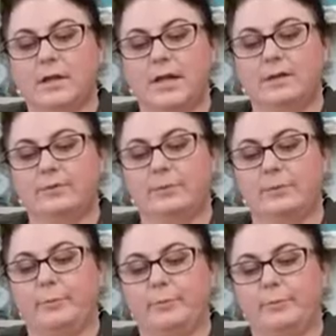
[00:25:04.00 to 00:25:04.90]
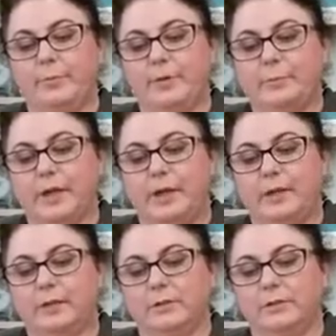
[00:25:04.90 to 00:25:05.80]
Kind of a big
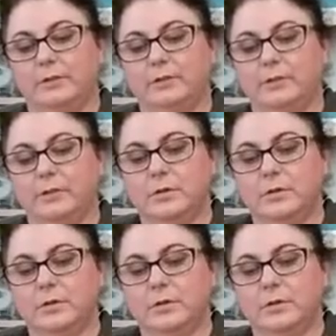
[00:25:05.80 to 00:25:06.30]
pile of glue.